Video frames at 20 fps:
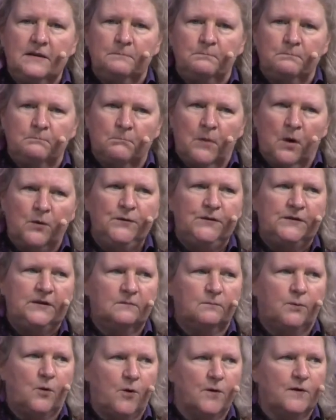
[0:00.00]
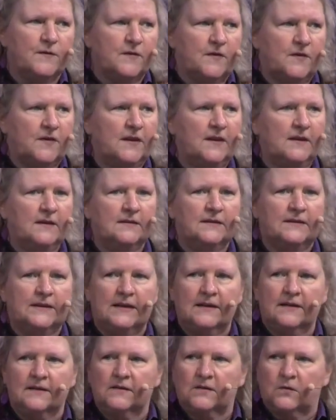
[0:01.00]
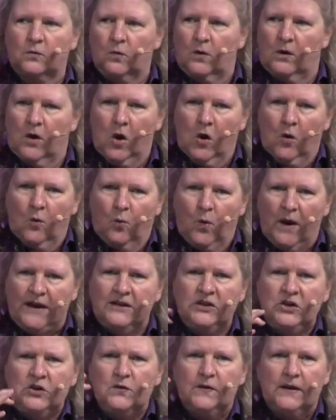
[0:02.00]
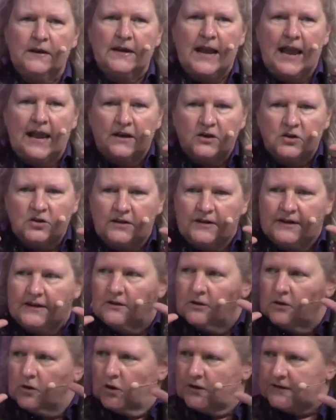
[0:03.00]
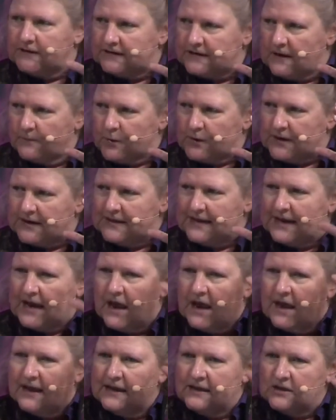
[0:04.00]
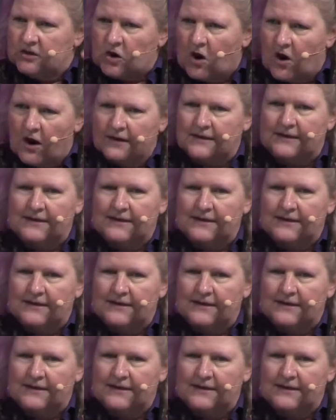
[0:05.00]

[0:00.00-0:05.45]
most important things is, when you can actually look someone in the eye and talk to